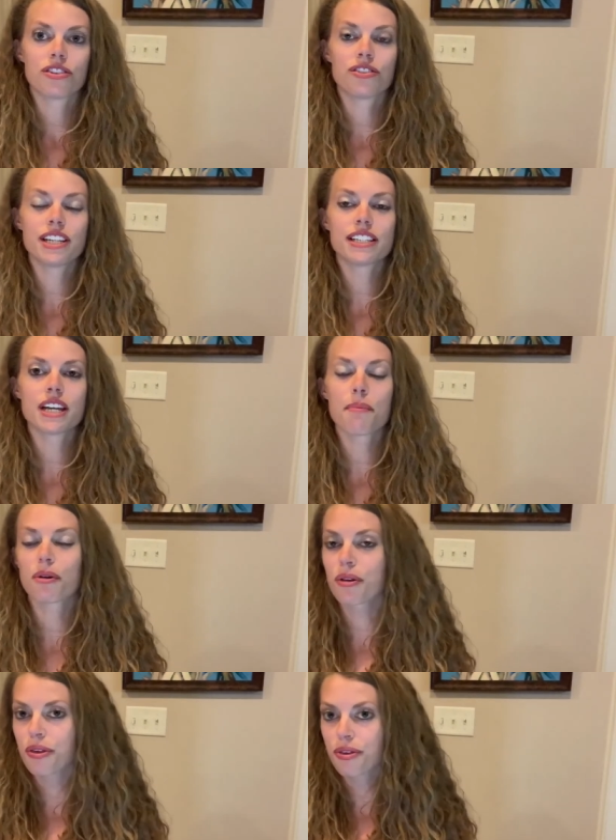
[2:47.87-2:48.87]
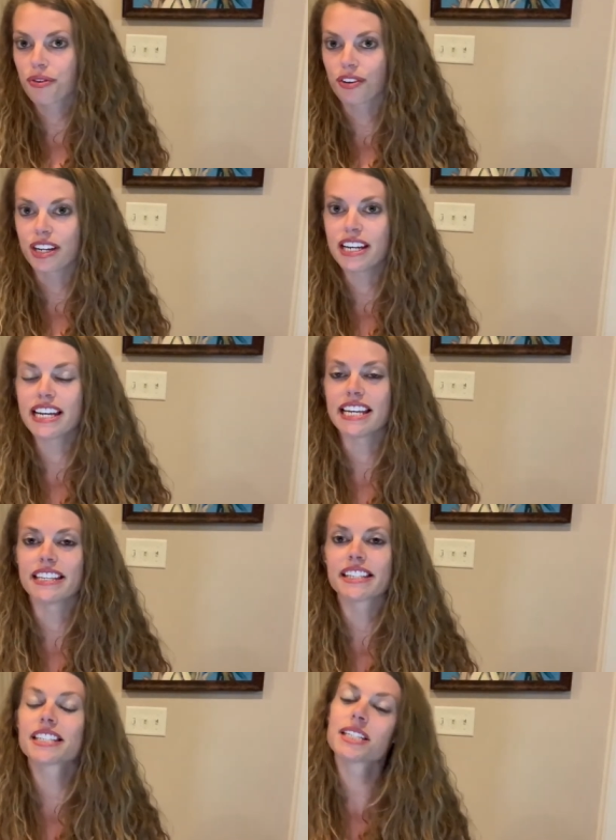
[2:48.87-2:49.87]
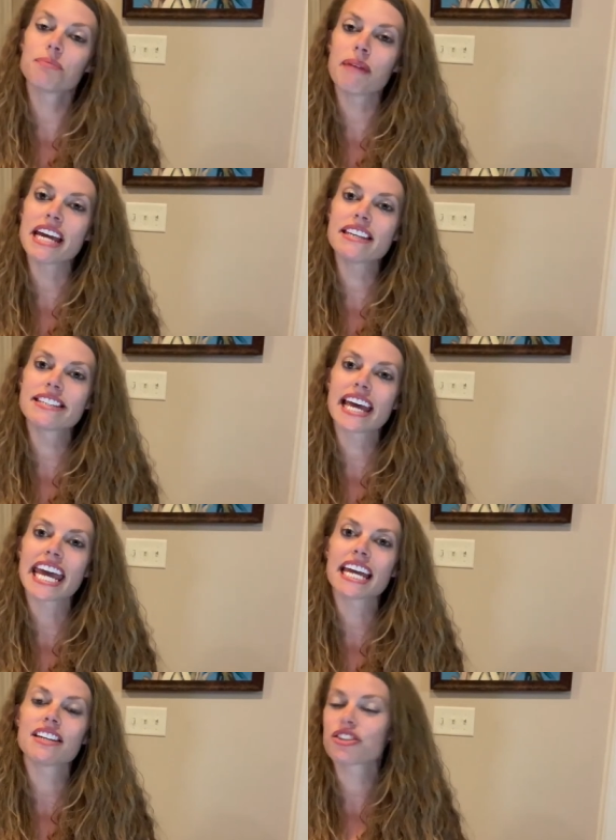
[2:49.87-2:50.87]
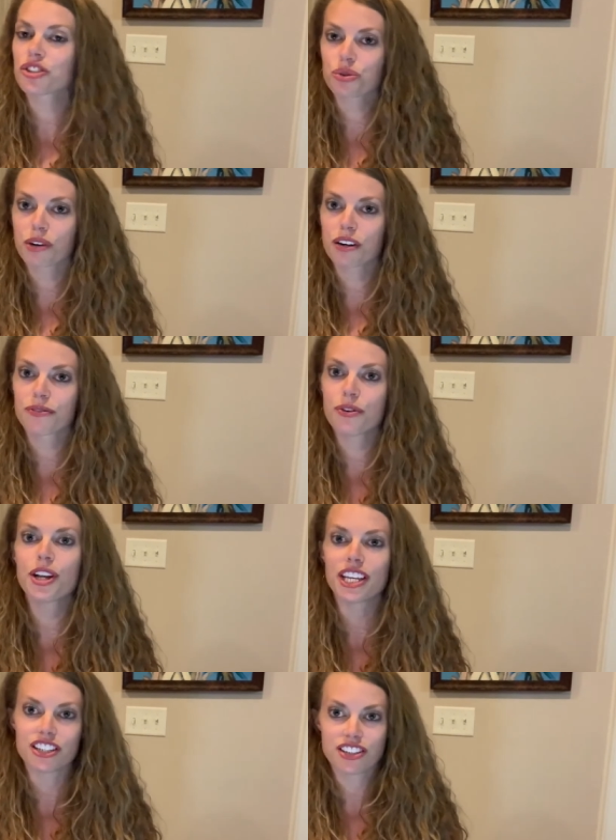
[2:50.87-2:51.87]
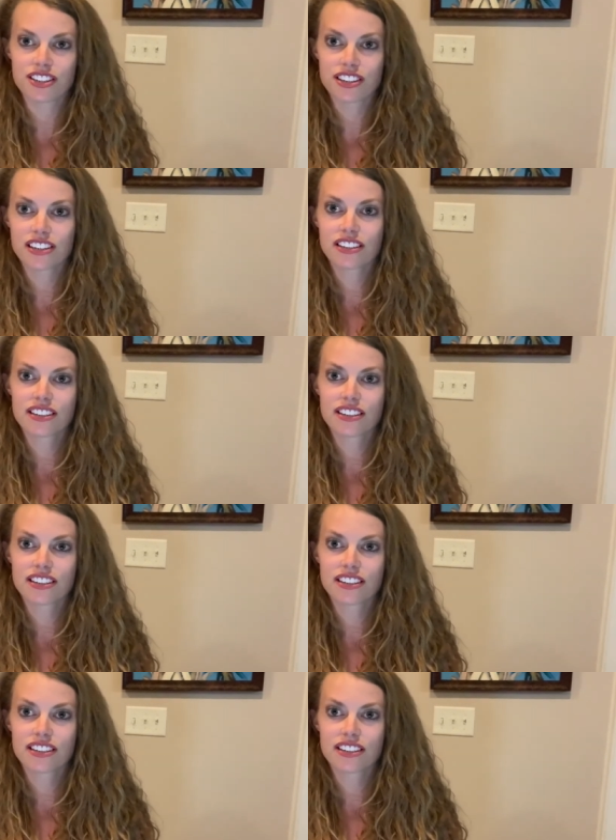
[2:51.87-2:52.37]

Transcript: Reason number 3 is space and square footage.